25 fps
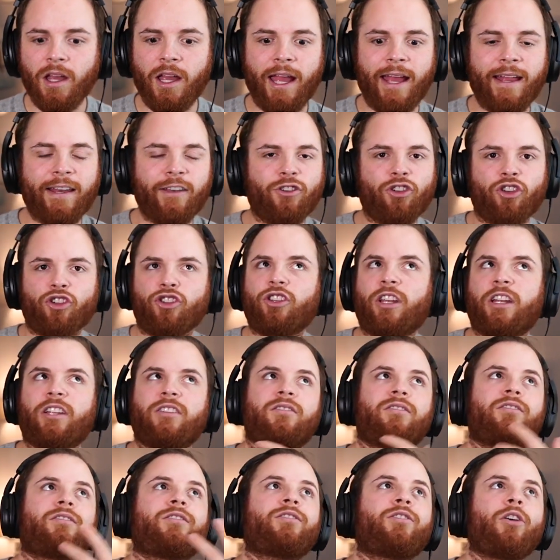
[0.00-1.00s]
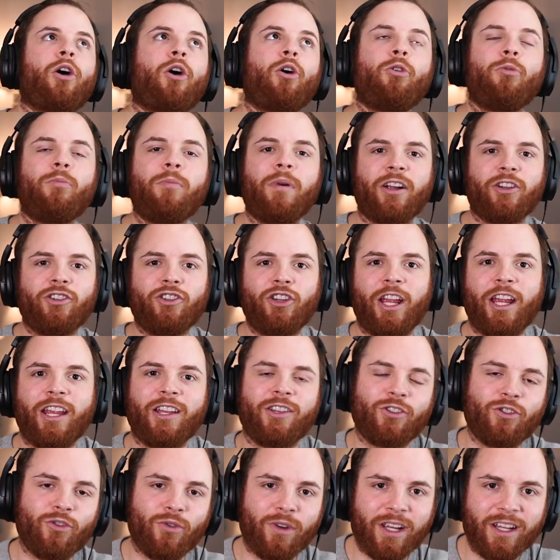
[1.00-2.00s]
And it just adds so much
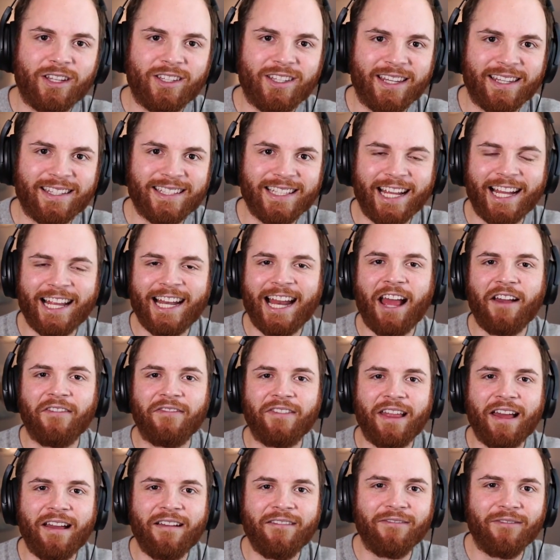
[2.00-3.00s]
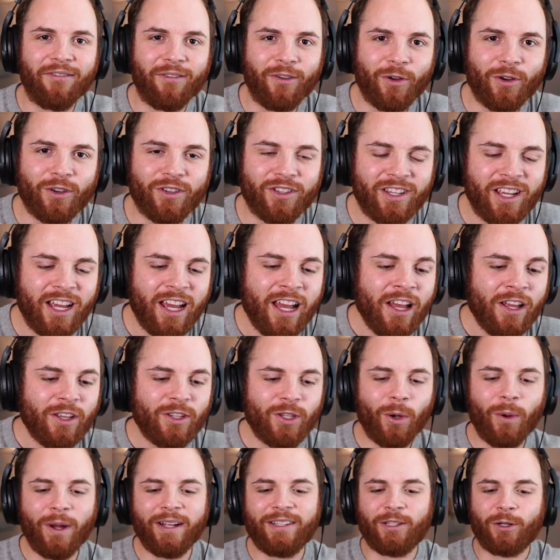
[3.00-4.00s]
intrigue to the second half of that verse.
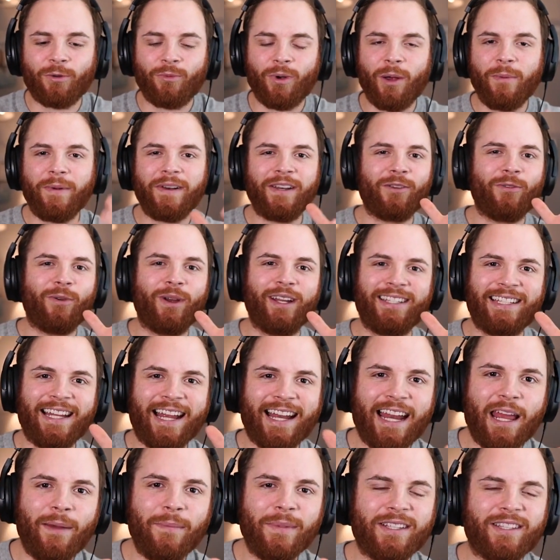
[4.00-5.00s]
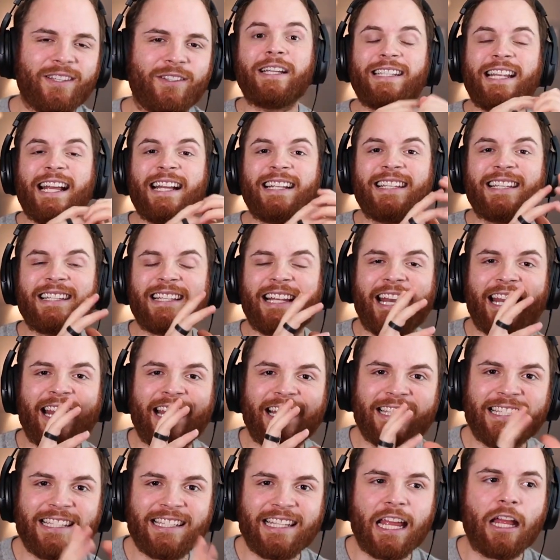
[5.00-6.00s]
So it's a great way to create dynamics. It takes us out of
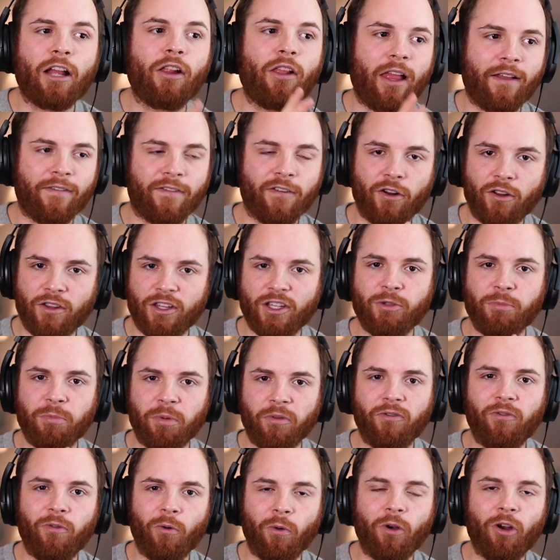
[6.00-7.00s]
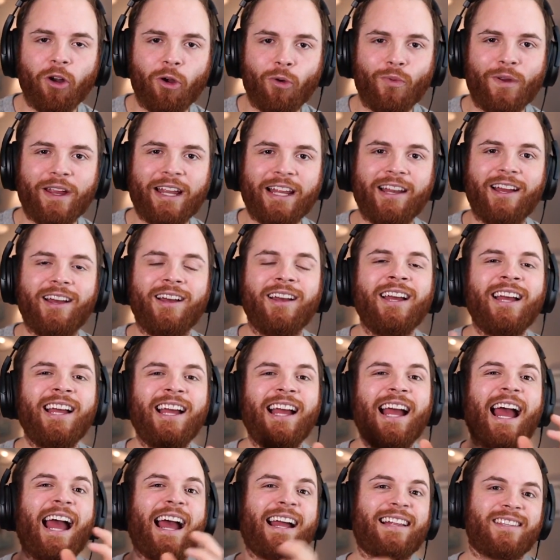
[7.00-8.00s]
that stale, I've heard this before, arena,
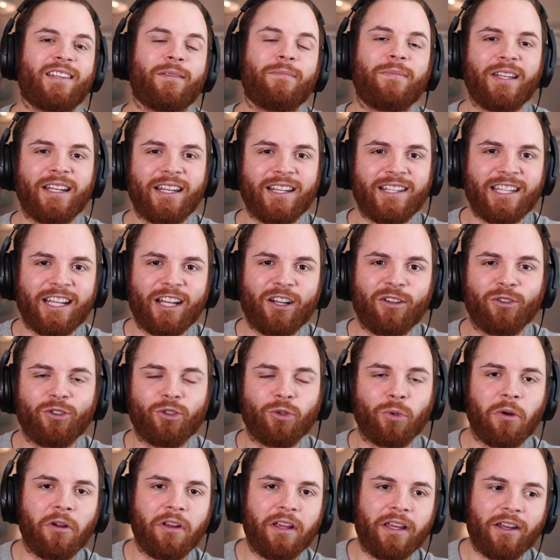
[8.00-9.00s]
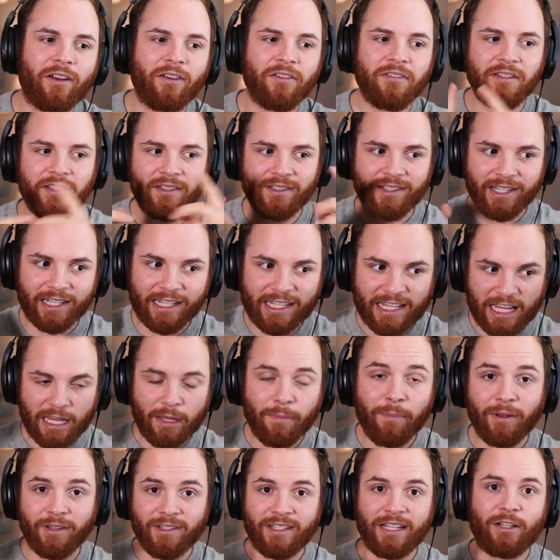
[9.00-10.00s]
add something to tickle to our ears, and it's going to
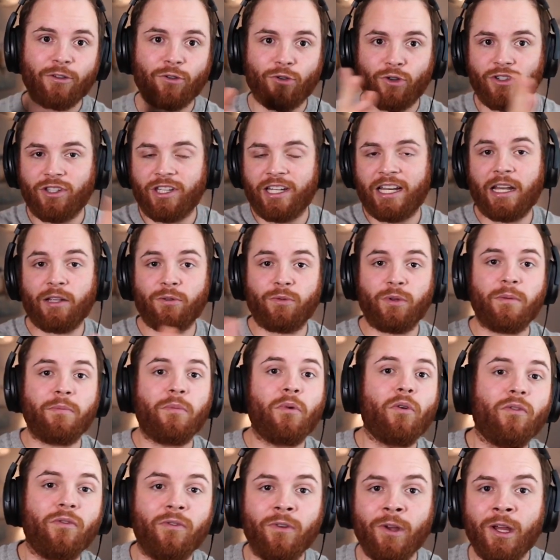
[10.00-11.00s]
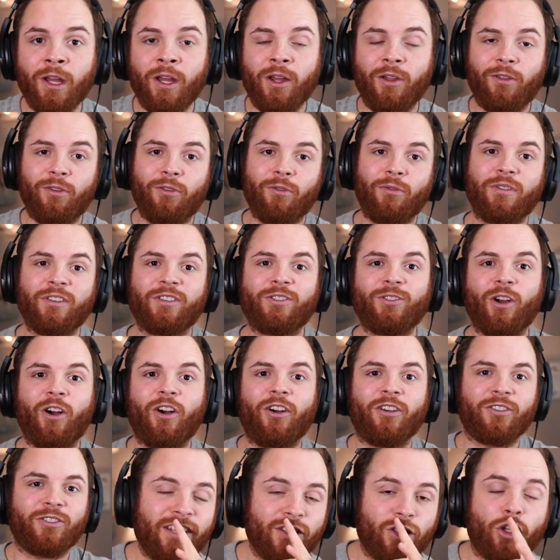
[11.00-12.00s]
keep us interested as we move through the
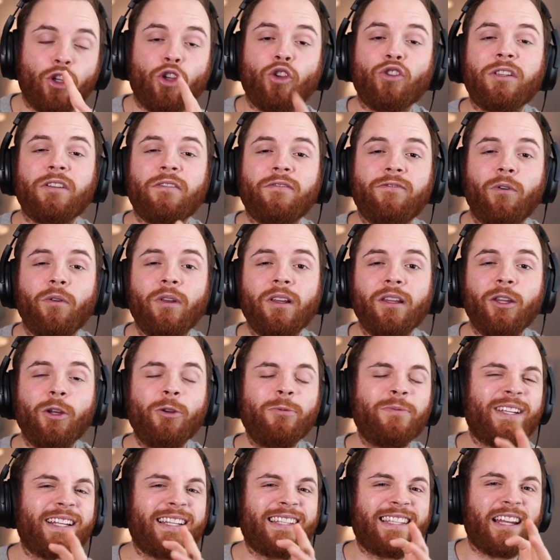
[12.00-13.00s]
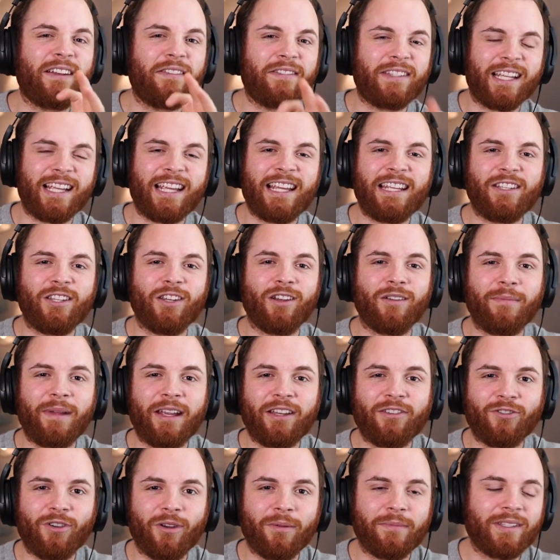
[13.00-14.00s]
song. So using Foley loops instead of sticking to your
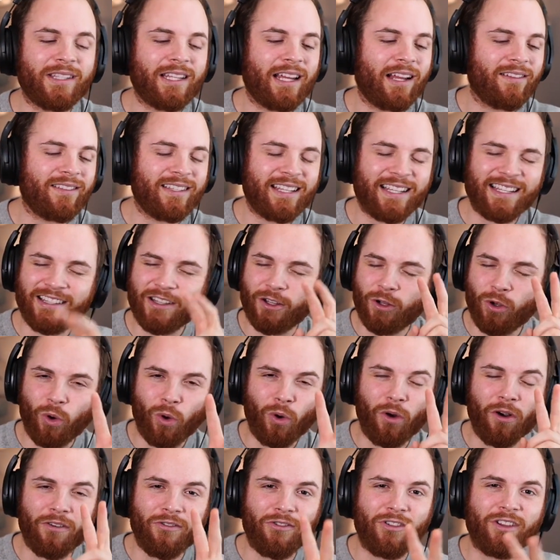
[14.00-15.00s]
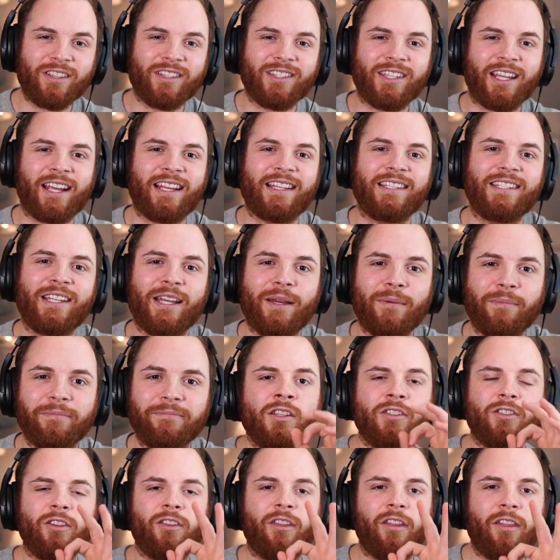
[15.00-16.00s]
main drum sounds is the core of this second tip.
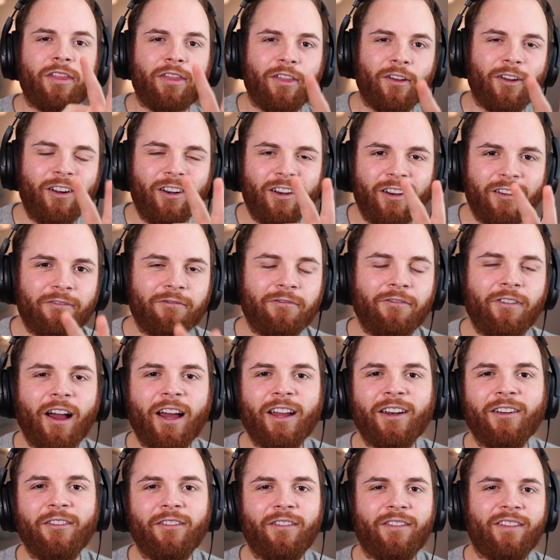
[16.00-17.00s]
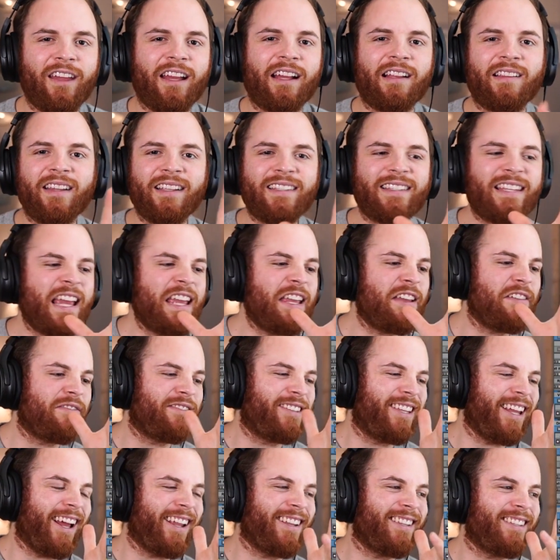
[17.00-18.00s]
So the third and final thing, let's say you've
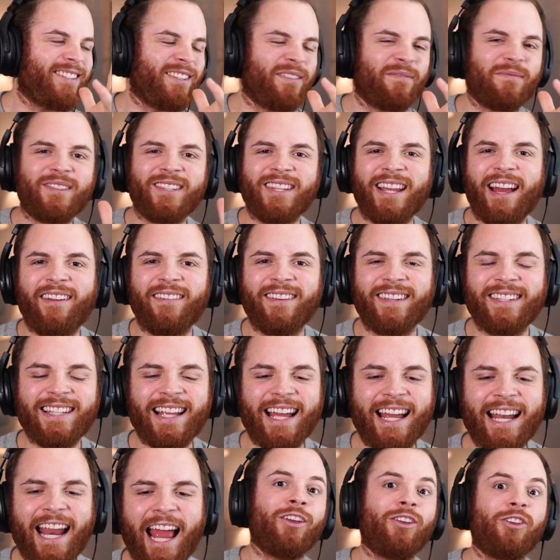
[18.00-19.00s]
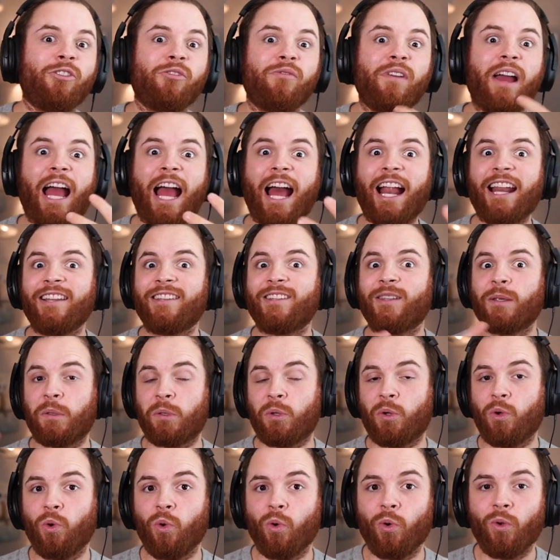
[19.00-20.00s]
done some sound design, you've added some
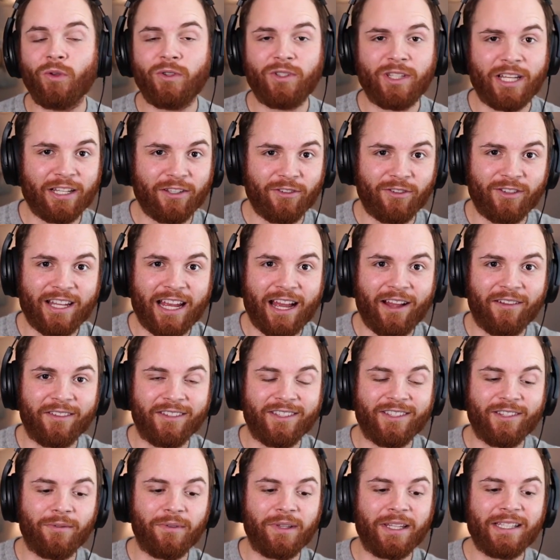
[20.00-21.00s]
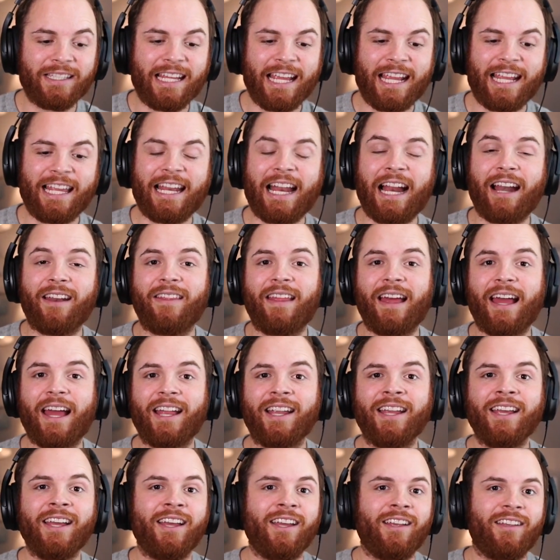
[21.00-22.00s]
cool synth sounds to really take it out of
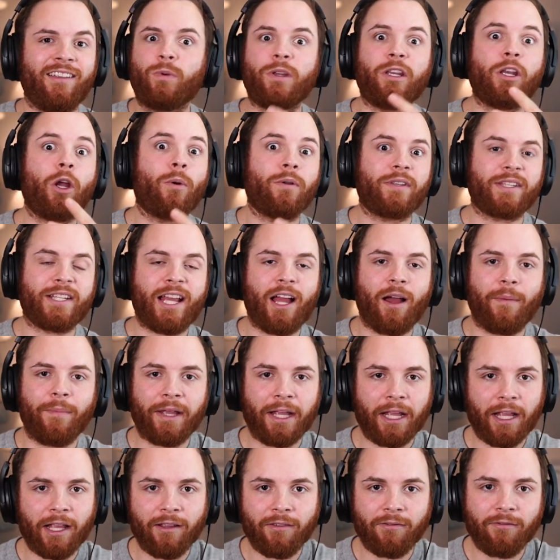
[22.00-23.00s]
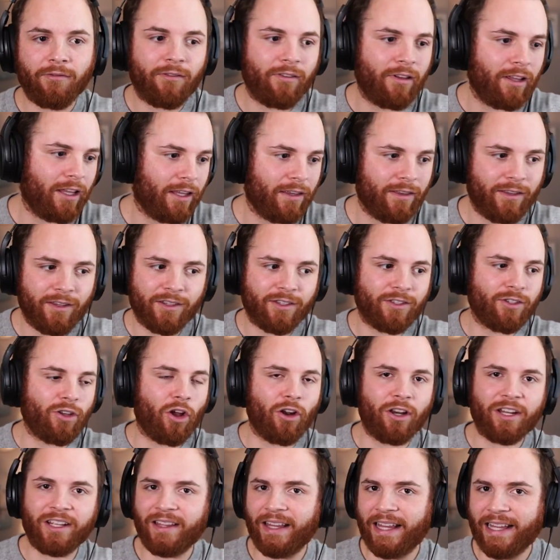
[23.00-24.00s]
that. We know it's coming in the
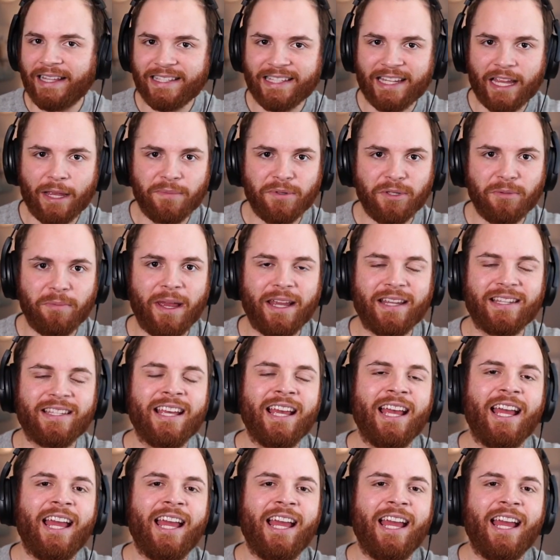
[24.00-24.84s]
sonic landscape space,